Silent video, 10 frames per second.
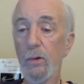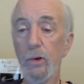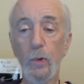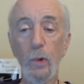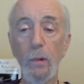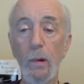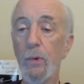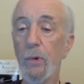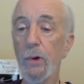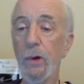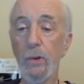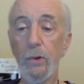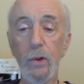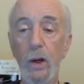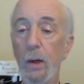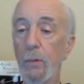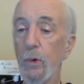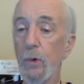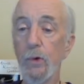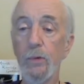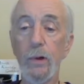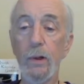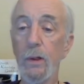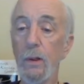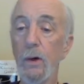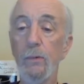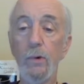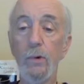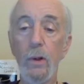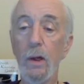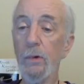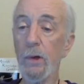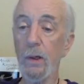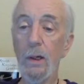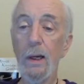Just remember another time you were feeling loved or loving.